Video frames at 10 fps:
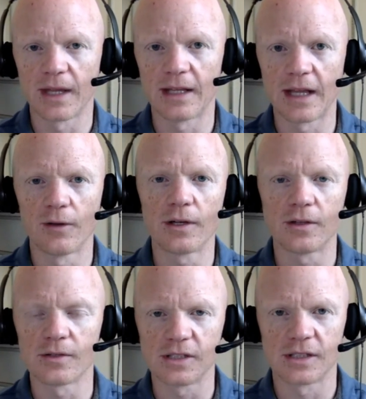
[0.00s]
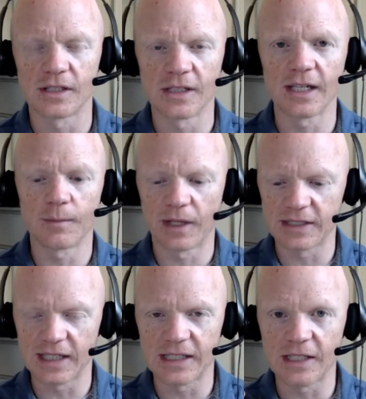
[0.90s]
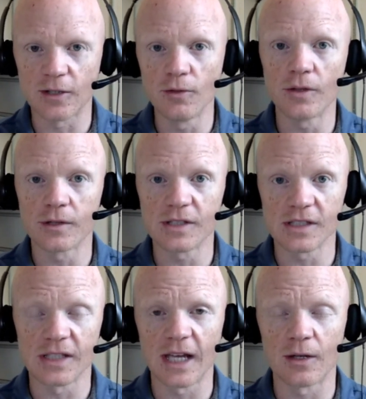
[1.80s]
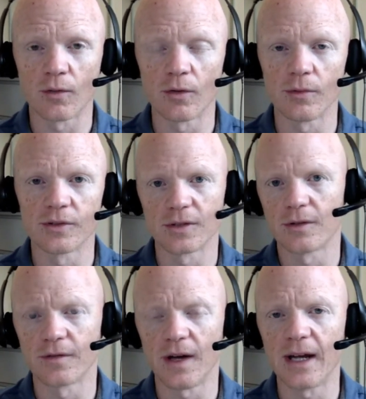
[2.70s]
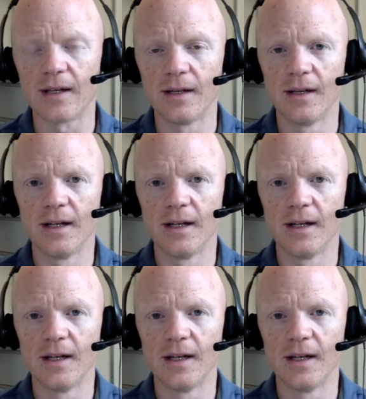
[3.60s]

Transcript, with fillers: They, they look at those as distinct because they see the glucose is staying normal, so you're fine.